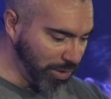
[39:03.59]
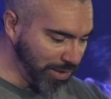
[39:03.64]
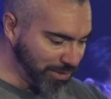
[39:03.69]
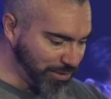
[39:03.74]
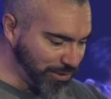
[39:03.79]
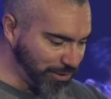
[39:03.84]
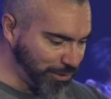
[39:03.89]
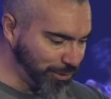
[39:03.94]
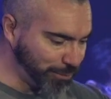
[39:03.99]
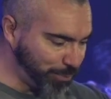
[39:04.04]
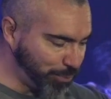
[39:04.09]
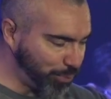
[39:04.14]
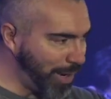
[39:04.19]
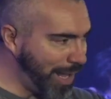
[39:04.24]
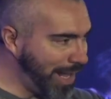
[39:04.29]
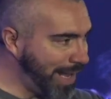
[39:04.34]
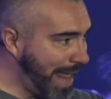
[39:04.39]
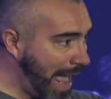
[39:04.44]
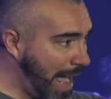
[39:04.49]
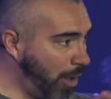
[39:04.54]

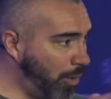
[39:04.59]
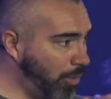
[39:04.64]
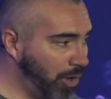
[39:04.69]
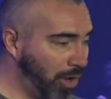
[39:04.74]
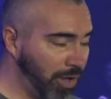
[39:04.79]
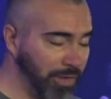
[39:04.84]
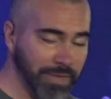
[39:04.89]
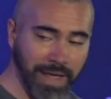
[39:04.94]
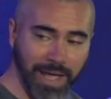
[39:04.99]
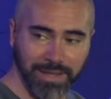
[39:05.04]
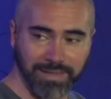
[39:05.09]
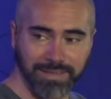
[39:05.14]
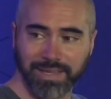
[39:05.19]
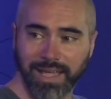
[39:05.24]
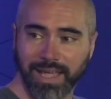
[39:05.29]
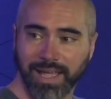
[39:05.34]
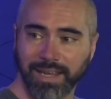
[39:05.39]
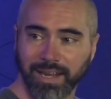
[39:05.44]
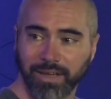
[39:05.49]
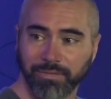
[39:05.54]
spread out on that
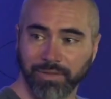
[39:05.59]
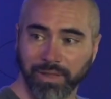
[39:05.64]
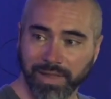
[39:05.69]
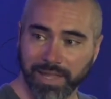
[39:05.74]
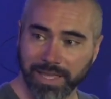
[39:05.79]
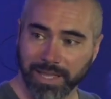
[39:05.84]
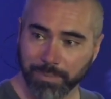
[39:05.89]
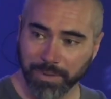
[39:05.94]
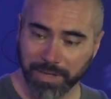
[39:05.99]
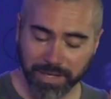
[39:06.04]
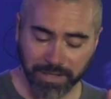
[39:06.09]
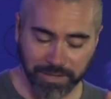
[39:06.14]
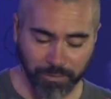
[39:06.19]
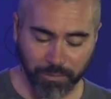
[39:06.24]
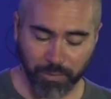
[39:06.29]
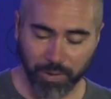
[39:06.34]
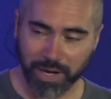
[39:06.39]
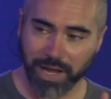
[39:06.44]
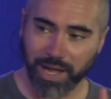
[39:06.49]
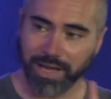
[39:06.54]
side of the lake because of
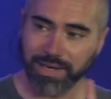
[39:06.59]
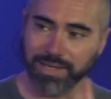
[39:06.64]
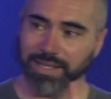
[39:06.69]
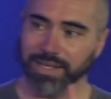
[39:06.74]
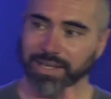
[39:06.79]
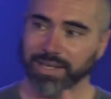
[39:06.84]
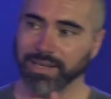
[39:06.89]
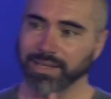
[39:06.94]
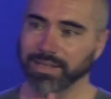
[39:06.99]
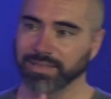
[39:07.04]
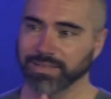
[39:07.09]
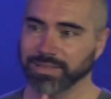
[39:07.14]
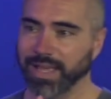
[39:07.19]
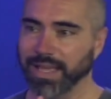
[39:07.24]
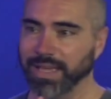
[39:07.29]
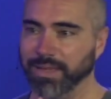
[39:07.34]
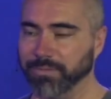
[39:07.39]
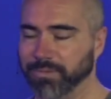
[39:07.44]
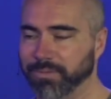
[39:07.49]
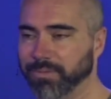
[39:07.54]
what God did in his
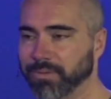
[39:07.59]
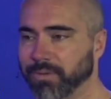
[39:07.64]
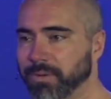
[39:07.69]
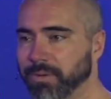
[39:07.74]
life.